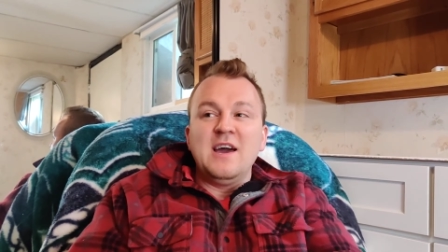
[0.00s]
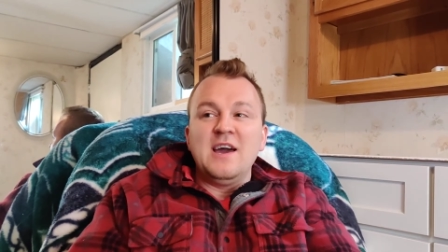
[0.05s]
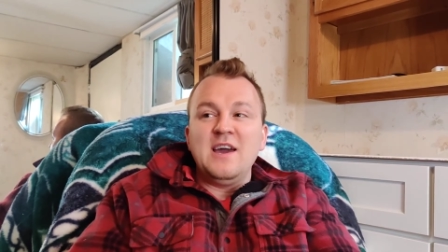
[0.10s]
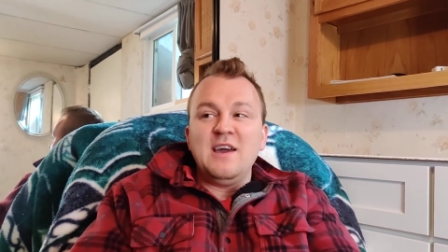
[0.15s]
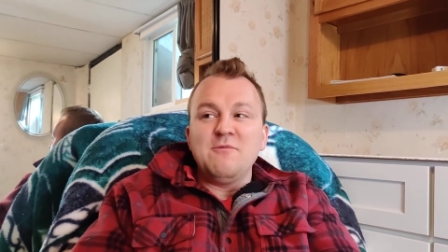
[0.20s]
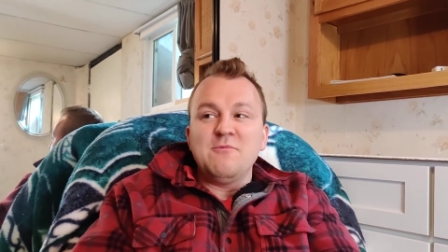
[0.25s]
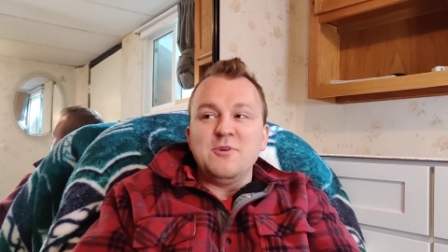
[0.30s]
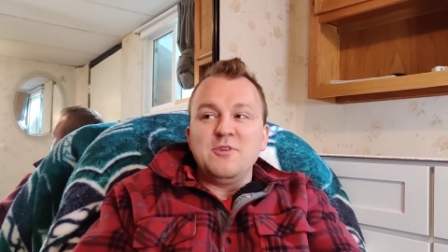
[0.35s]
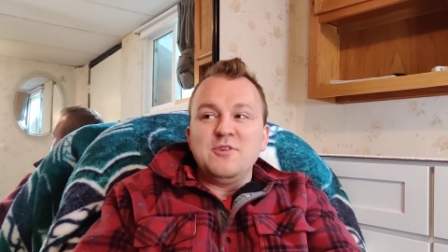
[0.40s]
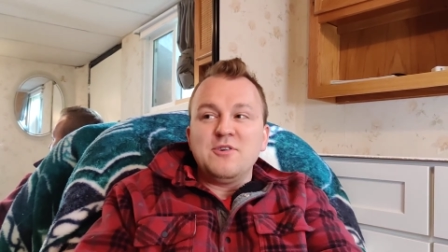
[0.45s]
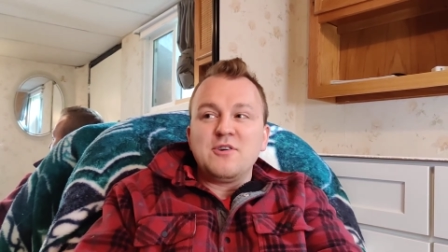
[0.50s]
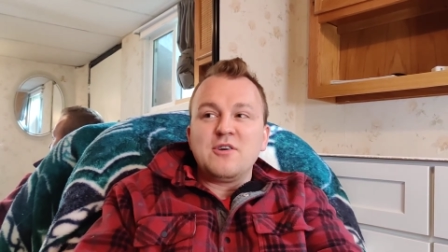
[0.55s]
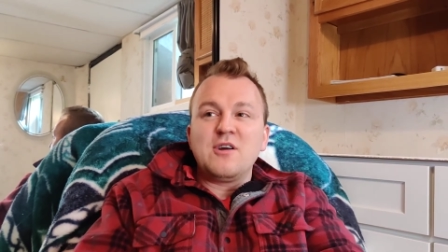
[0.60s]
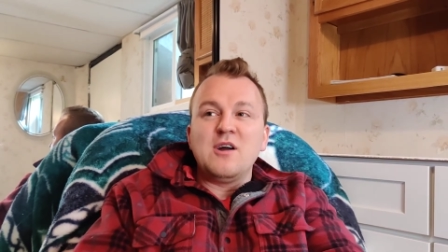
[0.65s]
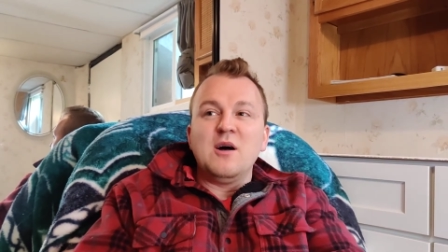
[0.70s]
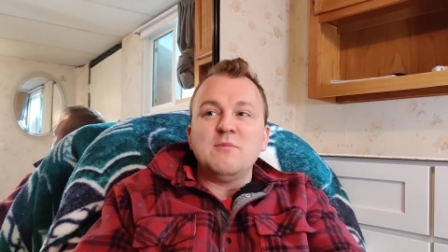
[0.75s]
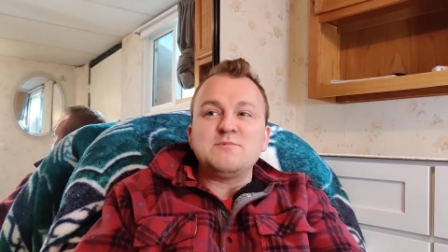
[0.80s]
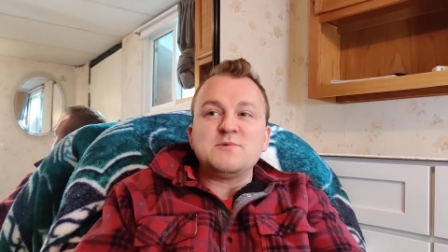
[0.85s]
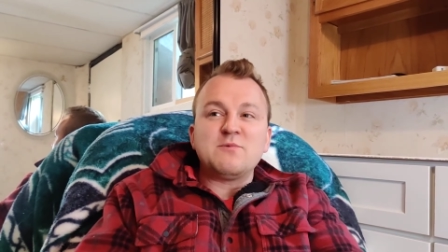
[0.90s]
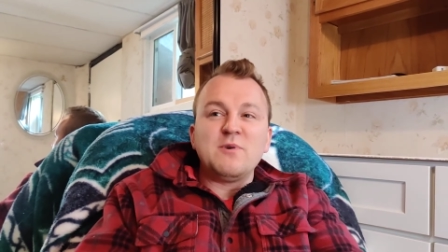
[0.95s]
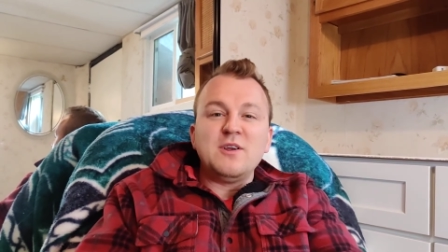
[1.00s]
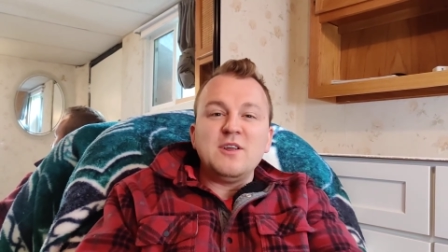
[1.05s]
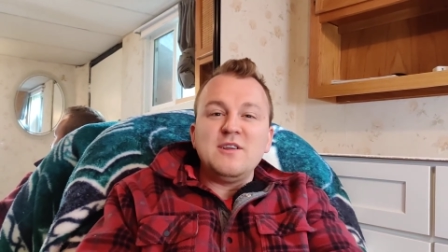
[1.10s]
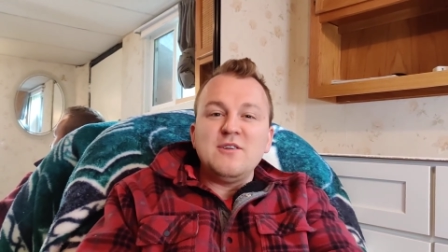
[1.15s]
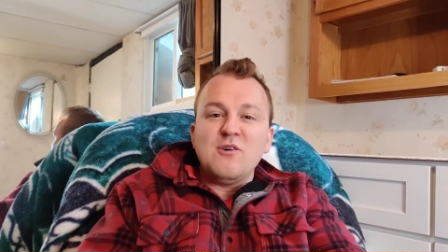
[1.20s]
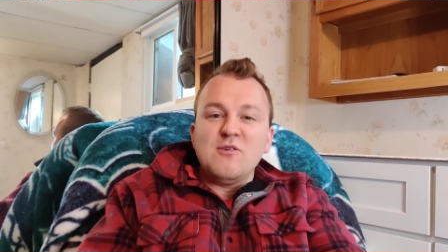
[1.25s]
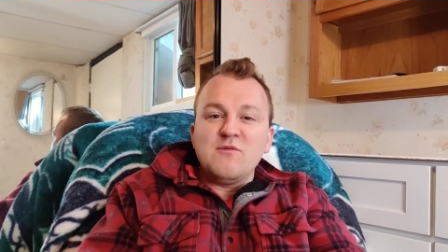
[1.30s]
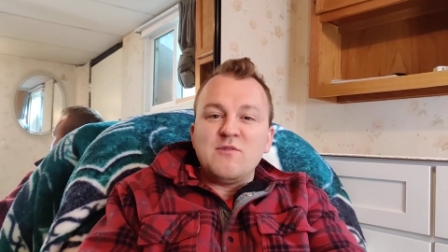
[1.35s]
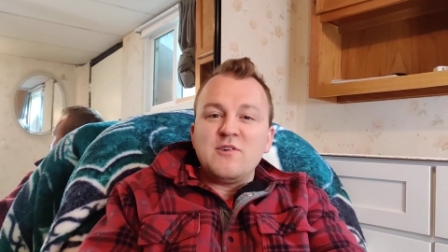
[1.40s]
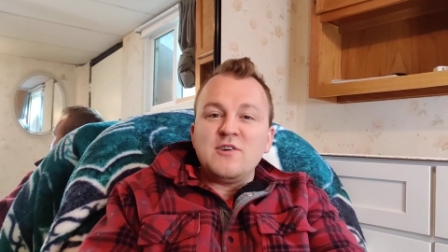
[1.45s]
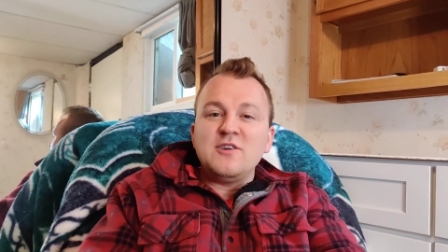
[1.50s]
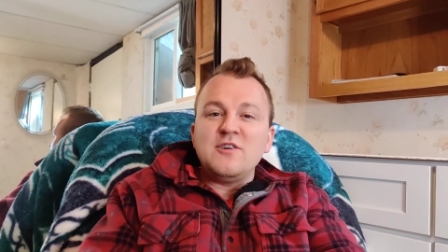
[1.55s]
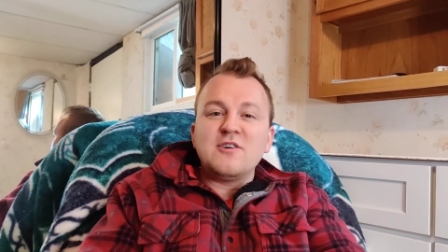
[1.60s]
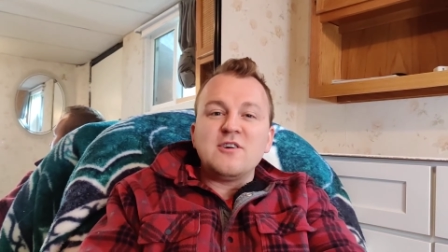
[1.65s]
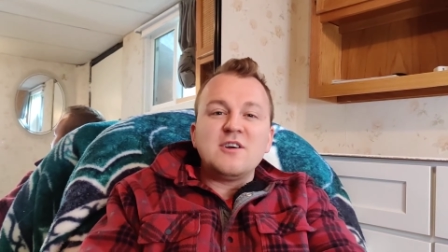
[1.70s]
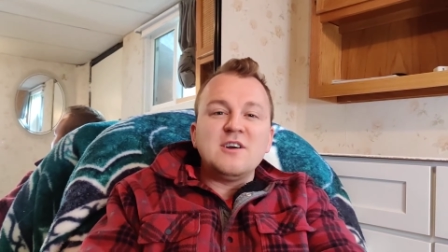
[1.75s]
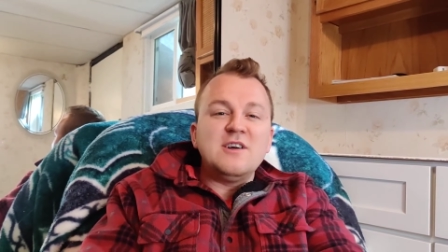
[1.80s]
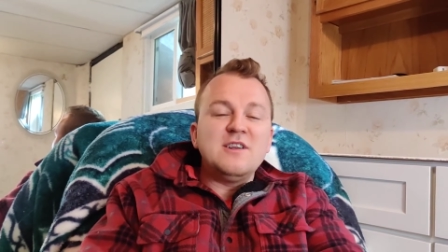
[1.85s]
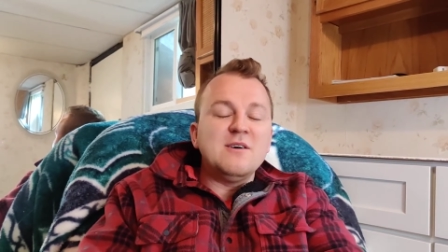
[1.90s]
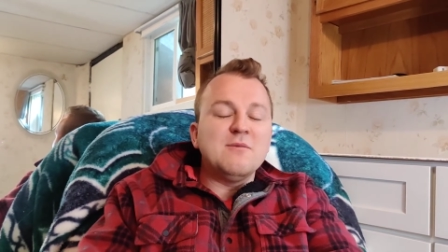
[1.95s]
Hey, when your cup's running over,
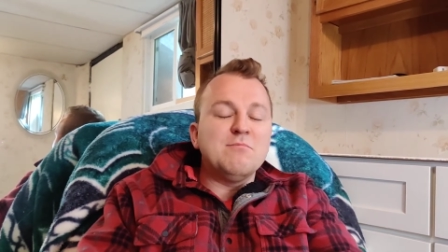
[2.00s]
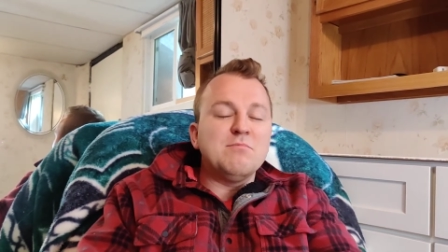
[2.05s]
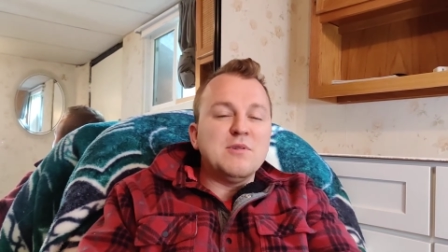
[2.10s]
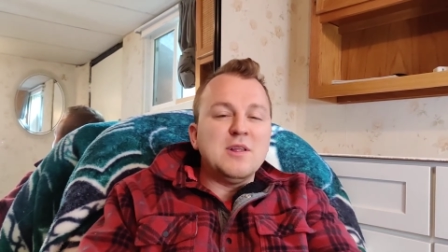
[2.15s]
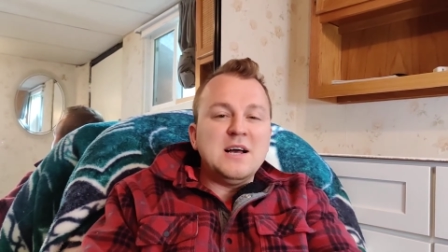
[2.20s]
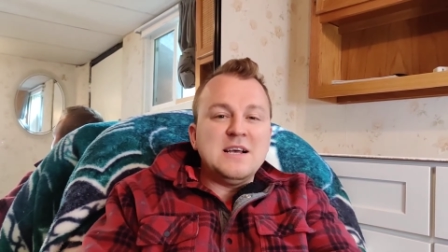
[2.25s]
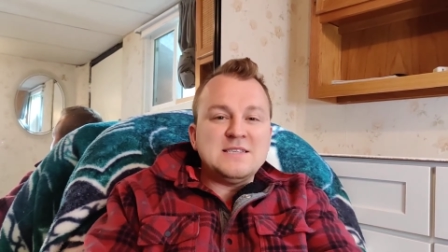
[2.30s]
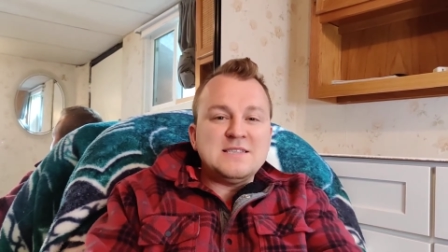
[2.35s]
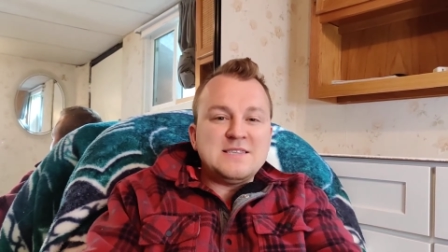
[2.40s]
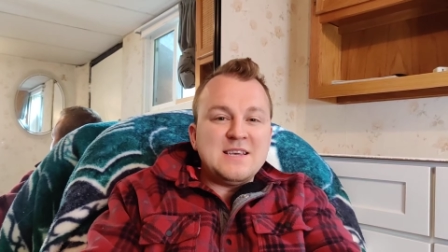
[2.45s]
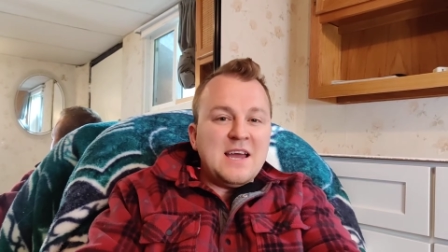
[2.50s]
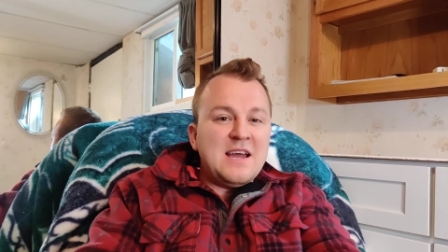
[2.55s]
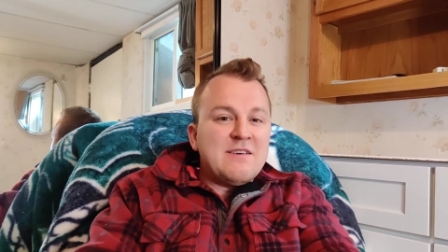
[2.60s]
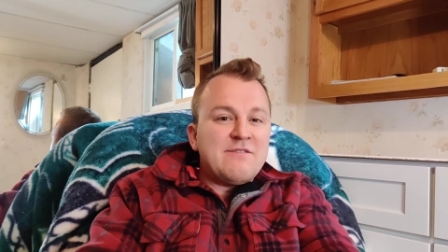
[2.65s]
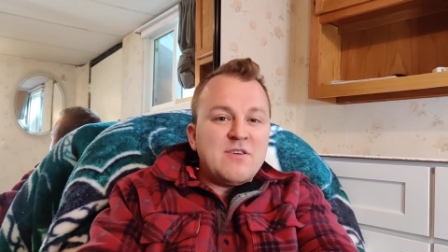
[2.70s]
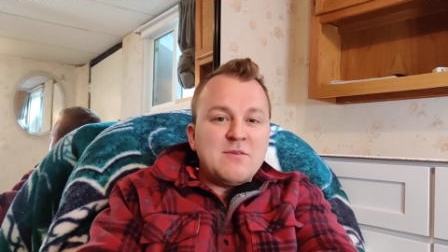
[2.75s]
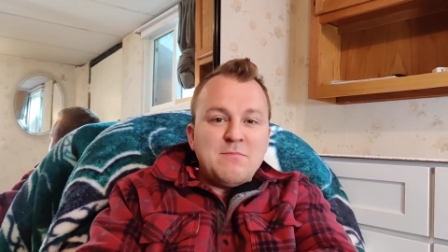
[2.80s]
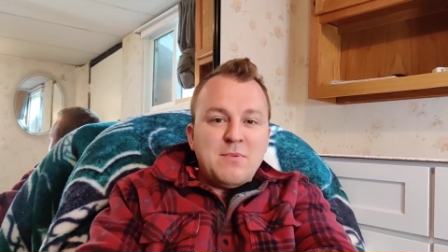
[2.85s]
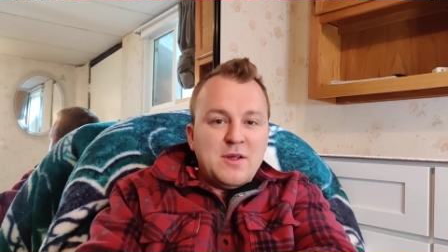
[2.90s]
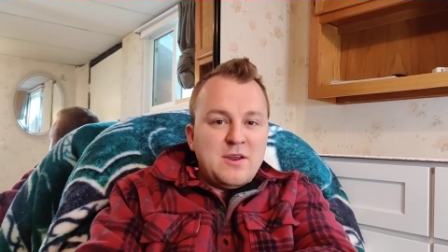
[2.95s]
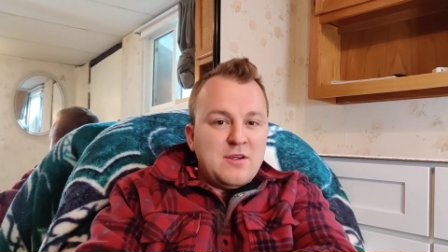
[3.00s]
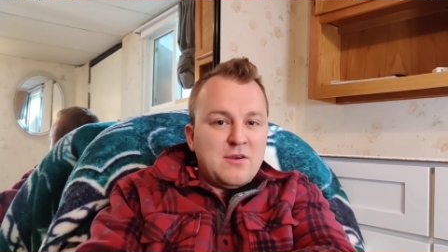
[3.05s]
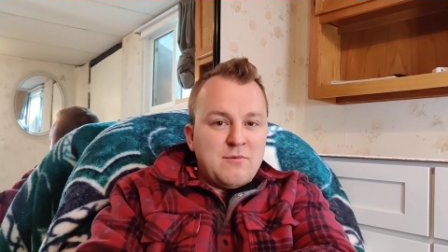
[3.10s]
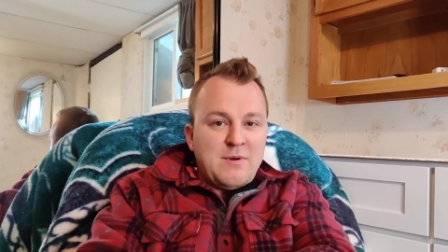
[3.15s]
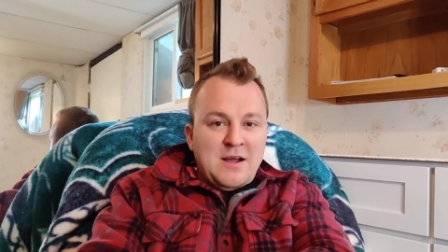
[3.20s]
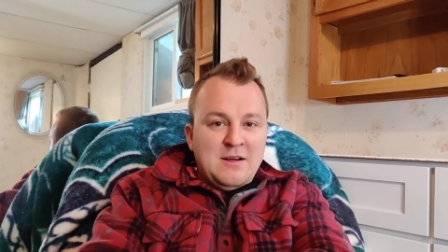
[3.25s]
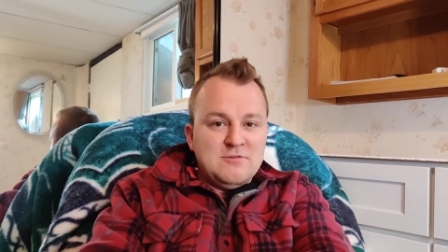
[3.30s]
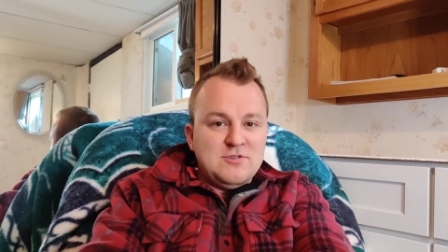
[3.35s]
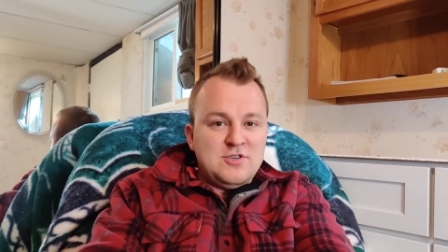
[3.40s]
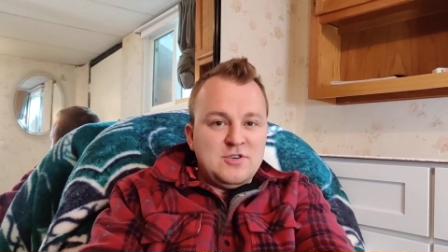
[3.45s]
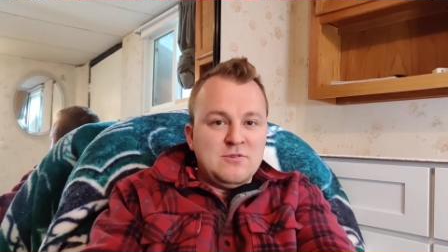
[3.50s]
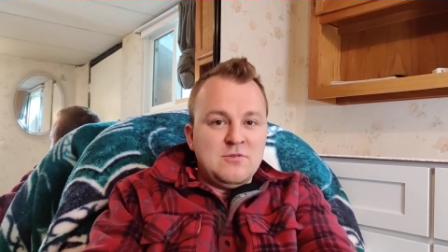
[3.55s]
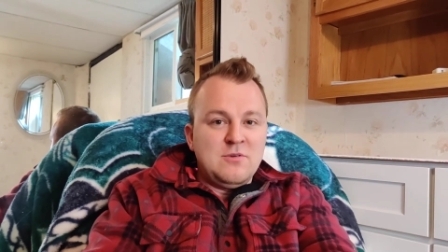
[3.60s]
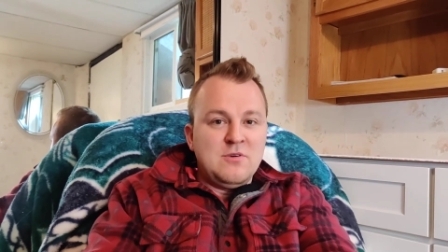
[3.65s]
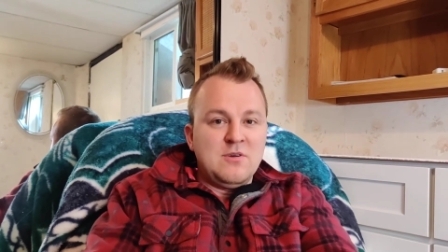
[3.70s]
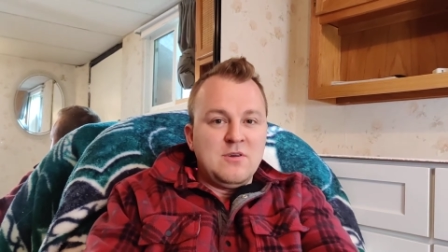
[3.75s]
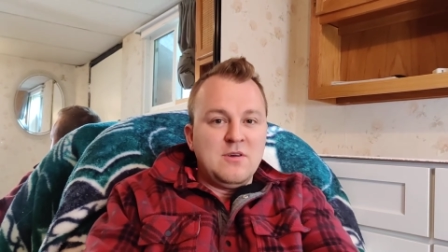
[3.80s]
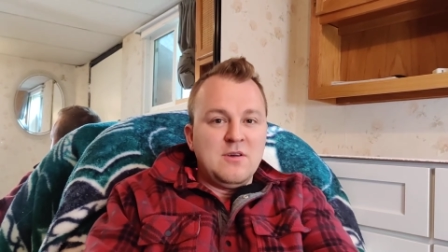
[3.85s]
you're gonna bless everybody around you.